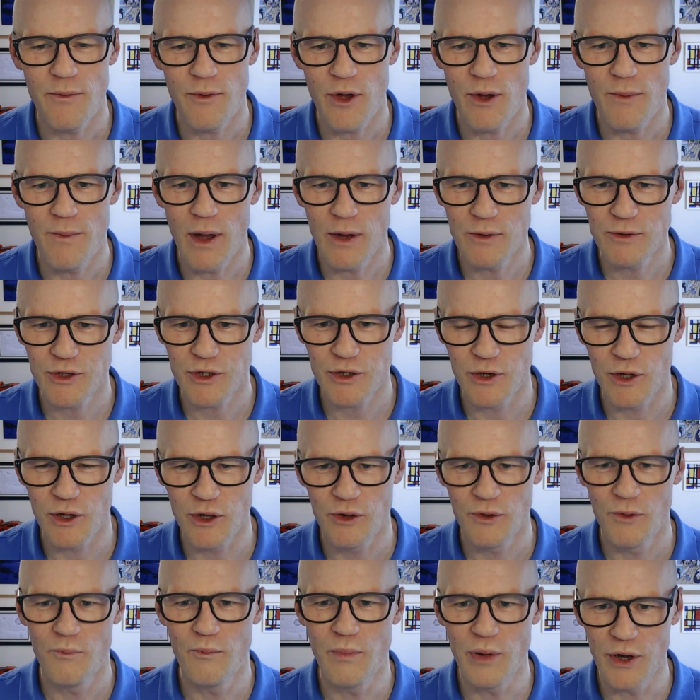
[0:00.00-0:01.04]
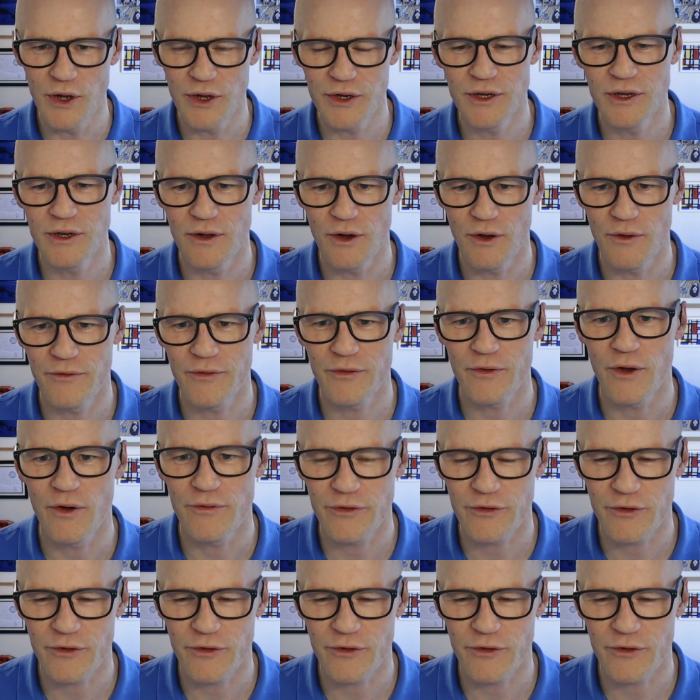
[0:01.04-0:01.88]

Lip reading: emotional burden of